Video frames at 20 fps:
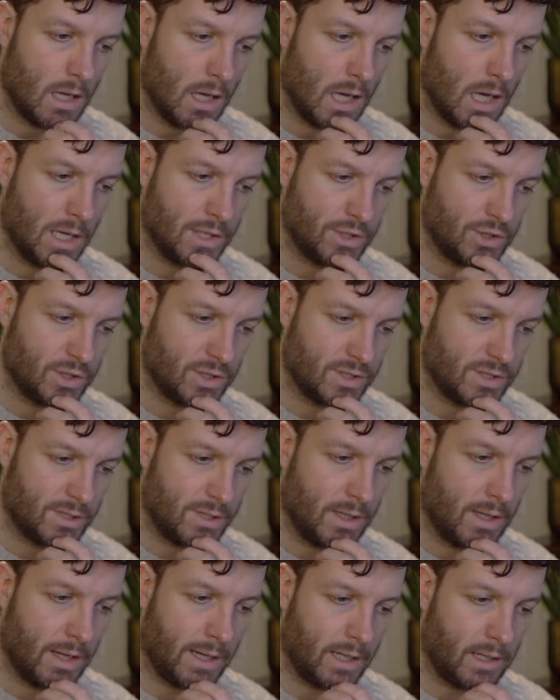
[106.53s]
I
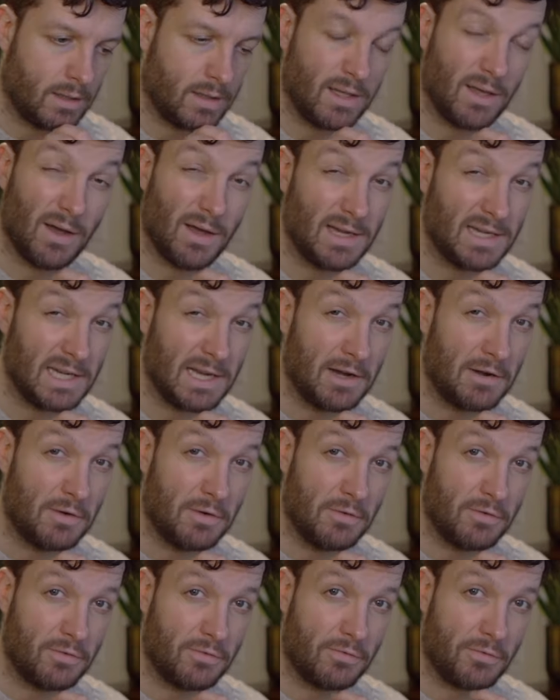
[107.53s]
just like the idea
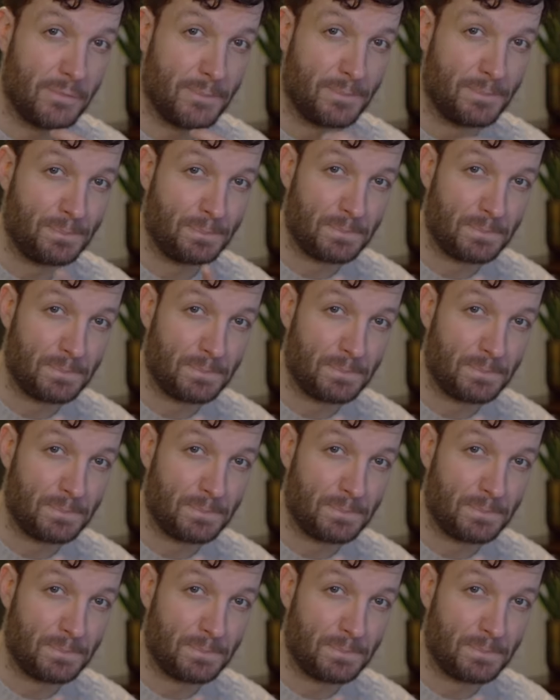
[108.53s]
of